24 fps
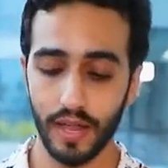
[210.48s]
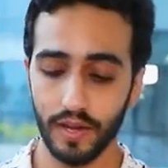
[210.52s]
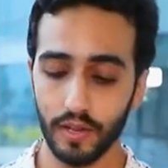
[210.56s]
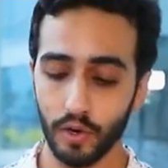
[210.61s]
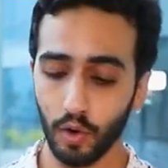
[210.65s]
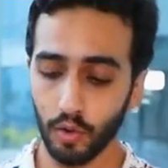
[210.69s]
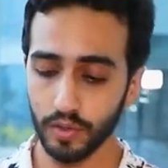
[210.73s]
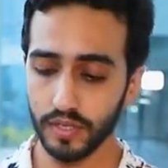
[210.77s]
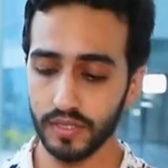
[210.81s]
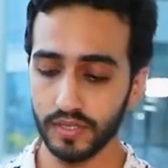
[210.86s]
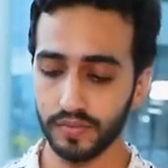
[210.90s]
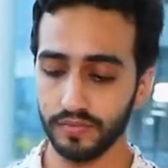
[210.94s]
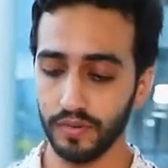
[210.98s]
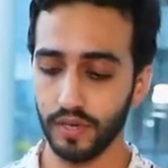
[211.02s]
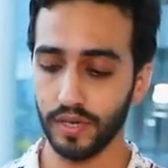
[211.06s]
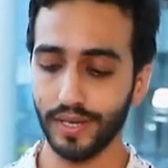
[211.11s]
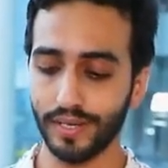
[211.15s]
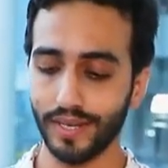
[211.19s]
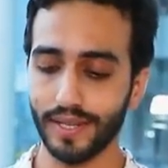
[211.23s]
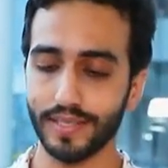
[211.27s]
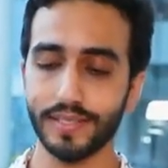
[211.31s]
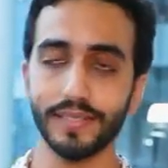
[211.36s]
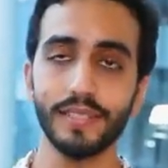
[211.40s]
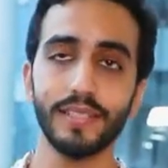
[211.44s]
And an honest
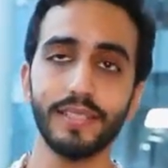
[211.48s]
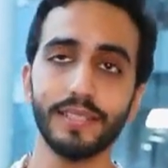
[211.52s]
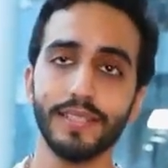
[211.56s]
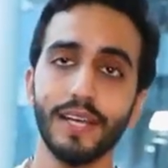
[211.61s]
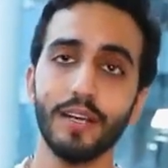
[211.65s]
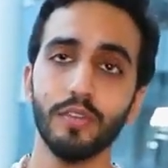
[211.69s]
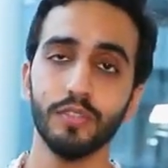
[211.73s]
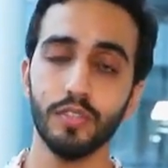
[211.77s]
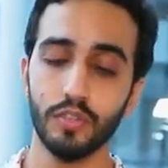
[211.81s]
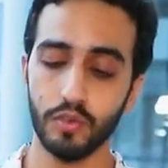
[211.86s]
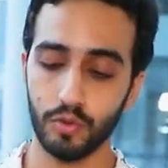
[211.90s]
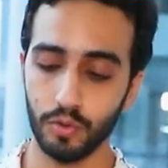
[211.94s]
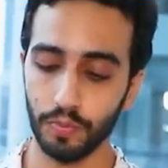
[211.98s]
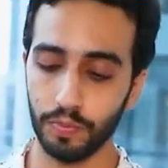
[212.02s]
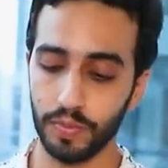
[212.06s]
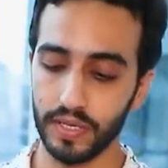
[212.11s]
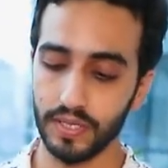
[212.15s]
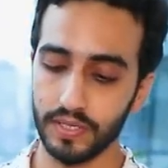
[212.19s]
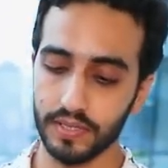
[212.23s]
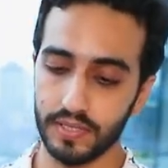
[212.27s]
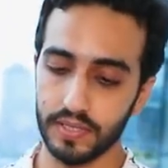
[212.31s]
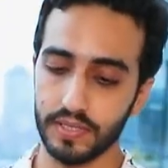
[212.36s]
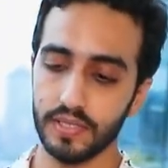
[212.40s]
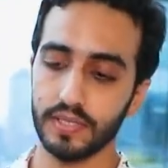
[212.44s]
verdict at 6,000
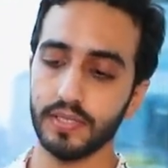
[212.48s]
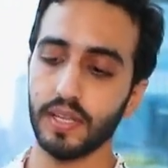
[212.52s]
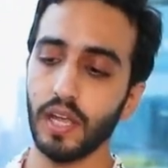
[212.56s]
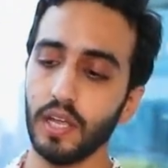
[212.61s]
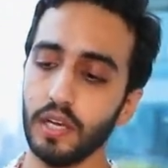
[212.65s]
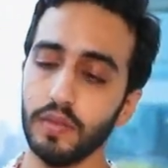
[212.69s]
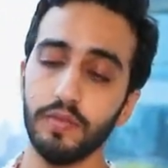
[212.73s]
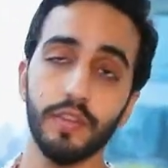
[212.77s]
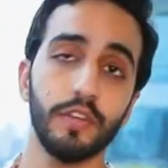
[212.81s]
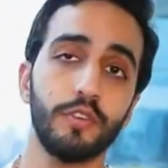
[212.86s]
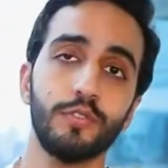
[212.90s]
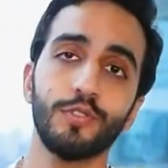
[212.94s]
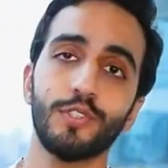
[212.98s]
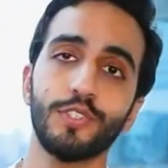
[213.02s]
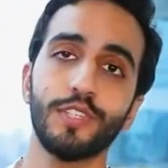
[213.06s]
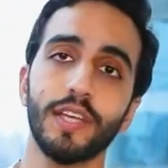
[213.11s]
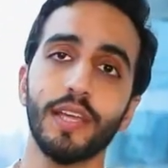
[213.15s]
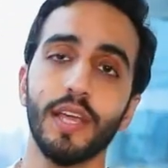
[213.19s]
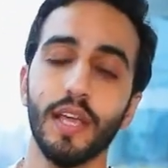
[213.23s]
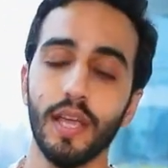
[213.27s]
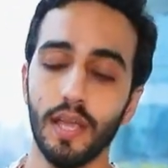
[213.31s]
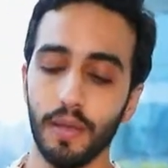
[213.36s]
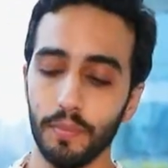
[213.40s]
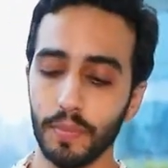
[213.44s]
rupees, this is kind of
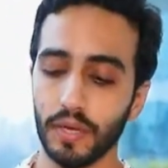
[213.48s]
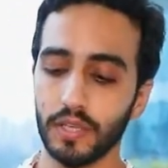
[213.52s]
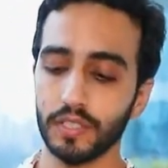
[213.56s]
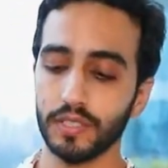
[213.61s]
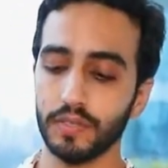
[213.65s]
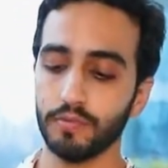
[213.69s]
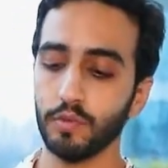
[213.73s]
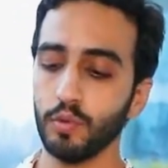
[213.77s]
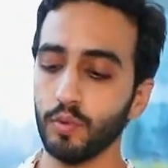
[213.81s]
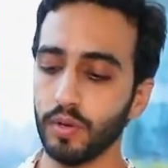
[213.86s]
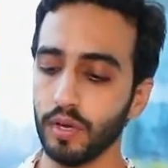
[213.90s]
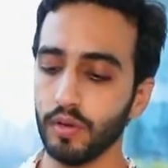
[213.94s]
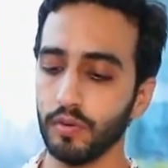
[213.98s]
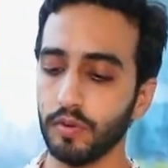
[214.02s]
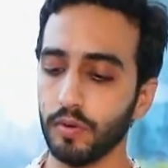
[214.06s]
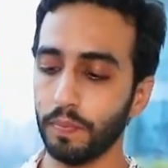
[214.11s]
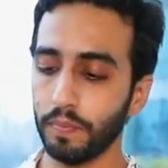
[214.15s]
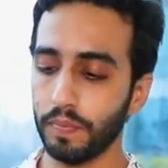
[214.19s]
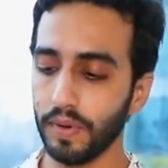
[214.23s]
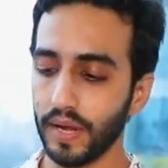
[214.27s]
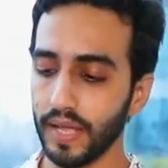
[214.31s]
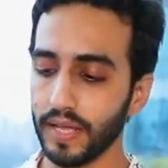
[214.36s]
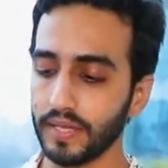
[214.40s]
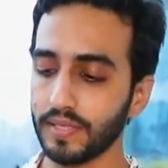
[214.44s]
interesting because if you can
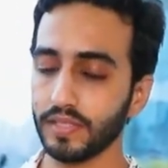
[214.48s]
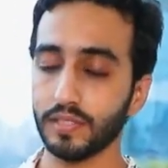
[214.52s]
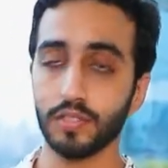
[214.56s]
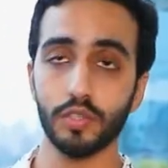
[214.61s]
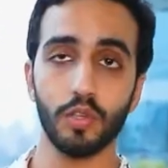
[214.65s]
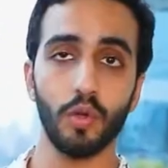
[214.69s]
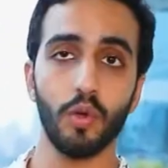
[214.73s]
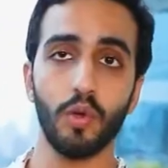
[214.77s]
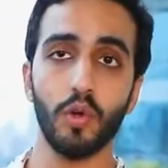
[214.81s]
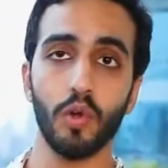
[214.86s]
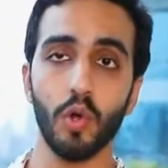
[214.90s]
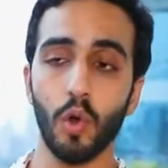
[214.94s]
replace your